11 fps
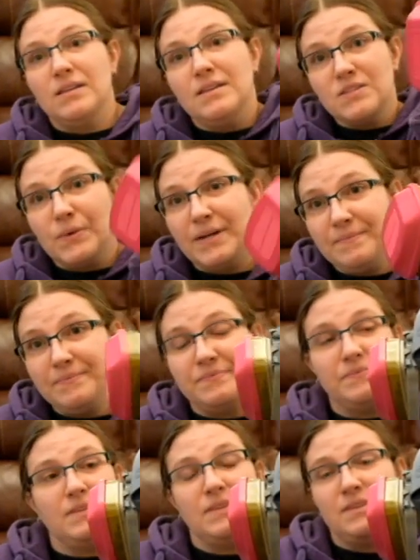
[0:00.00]
This one,
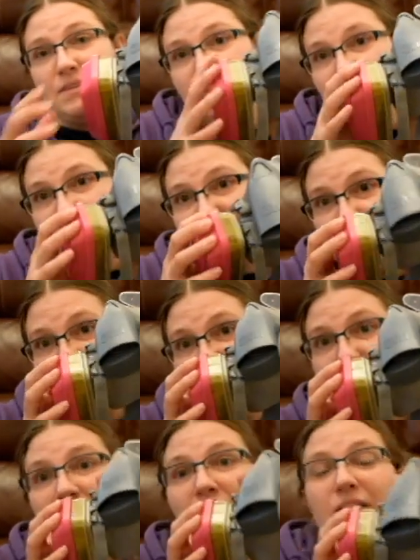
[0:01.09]

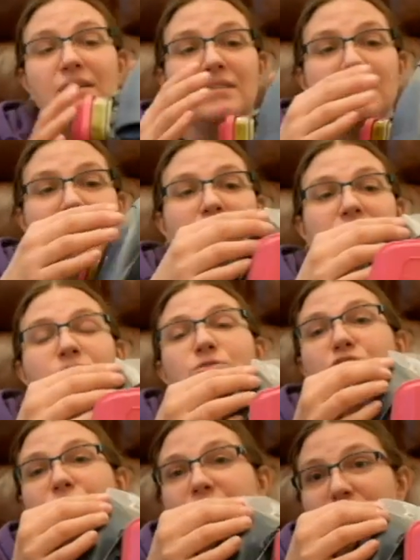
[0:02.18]
filters are on it because I
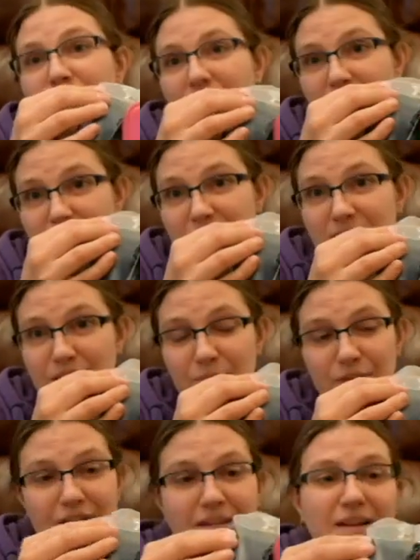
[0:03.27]
usually do not
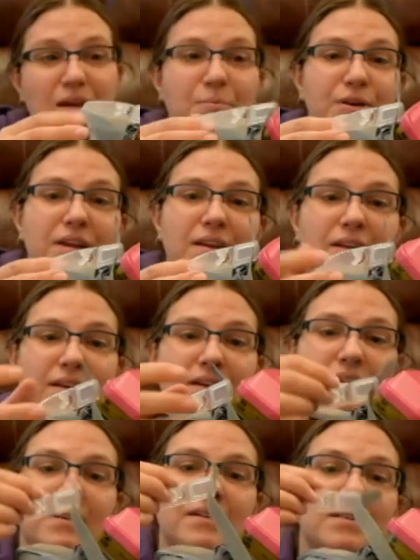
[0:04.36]
disassemble it. I put it in a